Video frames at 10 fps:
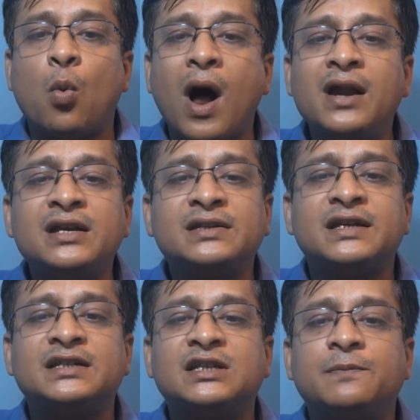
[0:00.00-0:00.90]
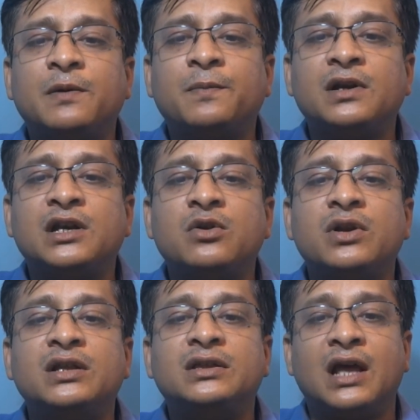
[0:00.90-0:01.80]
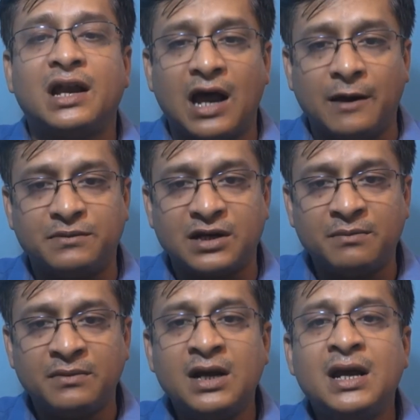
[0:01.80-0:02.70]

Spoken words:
1 in 60 people during their lifetime.